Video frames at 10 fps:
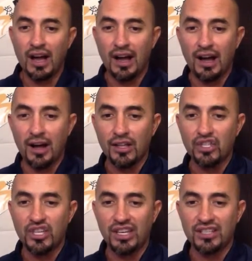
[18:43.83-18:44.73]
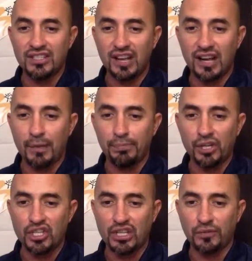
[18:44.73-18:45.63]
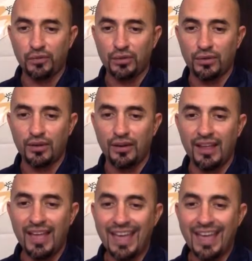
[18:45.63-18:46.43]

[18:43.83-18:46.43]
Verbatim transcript: Uh, Gene Stuck, I appreciate you for tuning on.